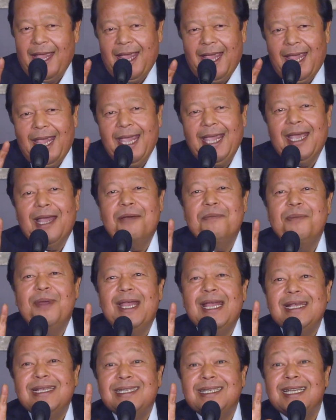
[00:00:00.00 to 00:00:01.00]
An
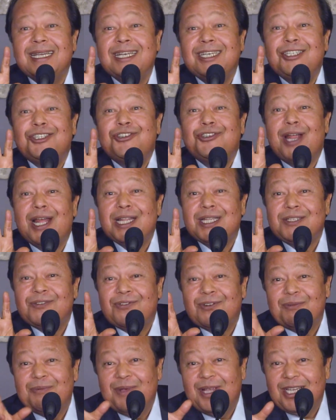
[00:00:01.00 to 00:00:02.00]
amazing
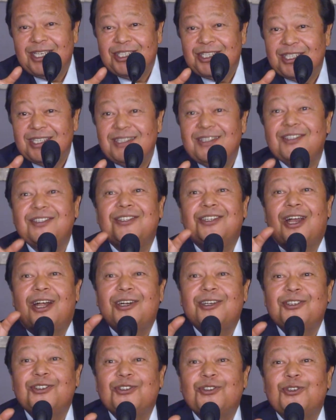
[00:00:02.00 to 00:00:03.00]
transformation
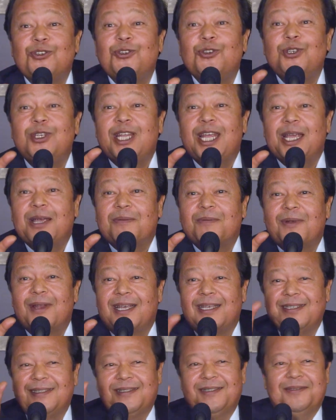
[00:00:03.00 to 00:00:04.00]
starts to take
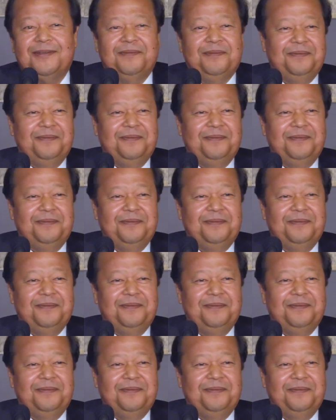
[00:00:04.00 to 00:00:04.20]
place.